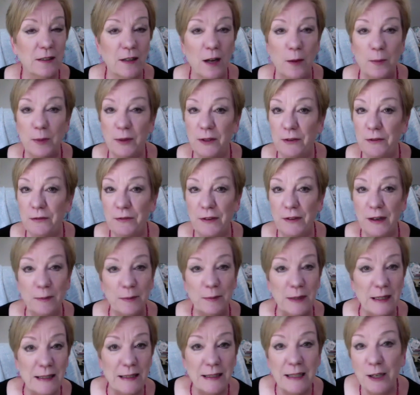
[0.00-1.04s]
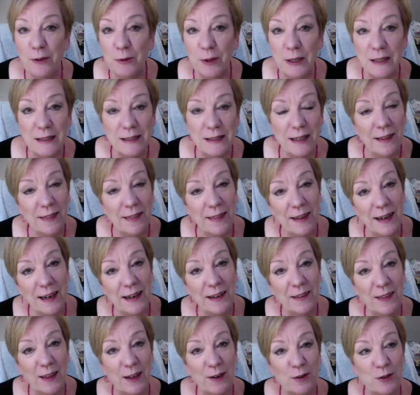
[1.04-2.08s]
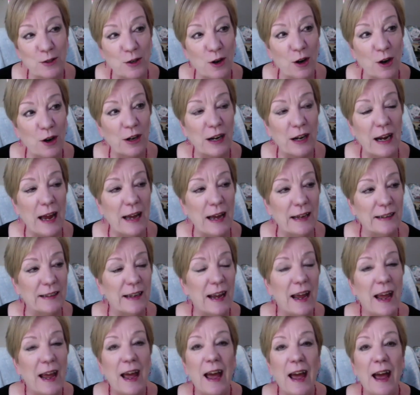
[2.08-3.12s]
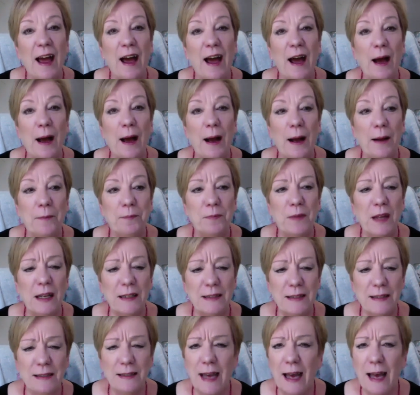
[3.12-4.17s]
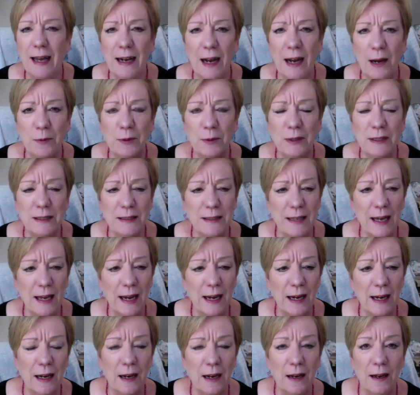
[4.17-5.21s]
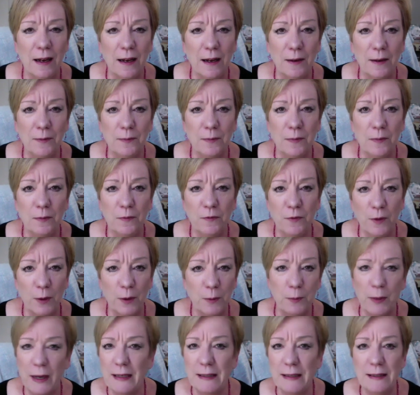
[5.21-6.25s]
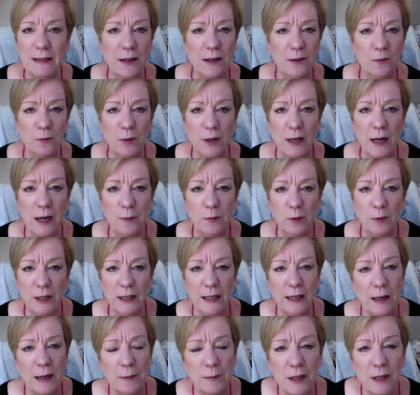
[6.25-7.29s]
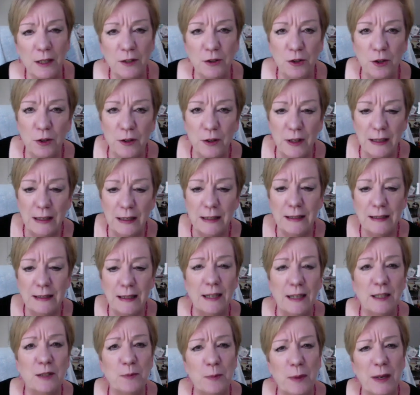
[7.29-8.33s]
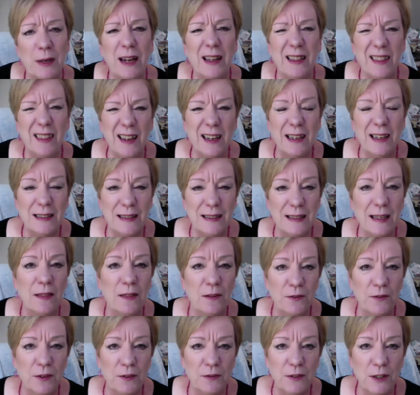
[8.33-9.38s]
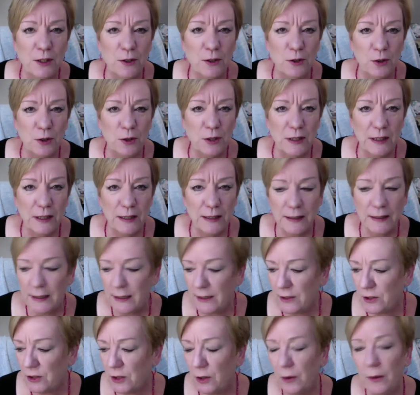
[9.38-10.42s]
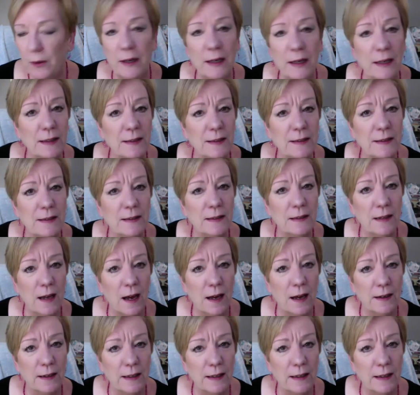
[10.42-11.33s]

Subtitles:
couple of family secrets, I think, that are dark. And it's set, I would say, based on what I'm reading, I'm not sure that it says, but I think it's set in the 50s or 60s, so it's not a